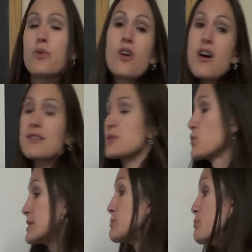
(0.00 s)
Brooks
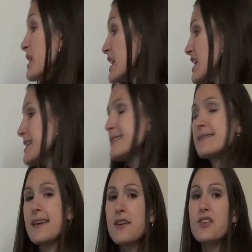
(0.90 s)
was beating
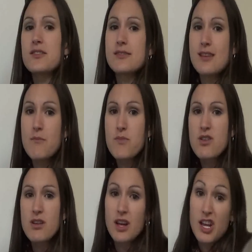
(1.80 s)
Senator
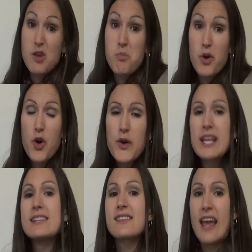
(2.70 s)
Sumner, he broke
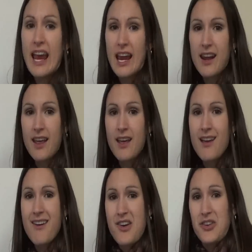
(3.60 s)
his cane.
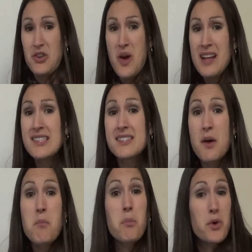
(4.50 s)
You had
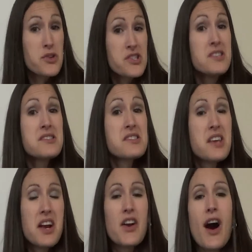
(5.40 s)
some
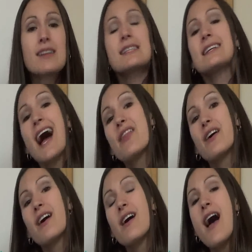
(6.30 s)
merchants got
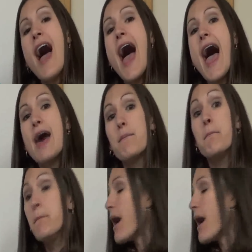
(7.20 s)
together and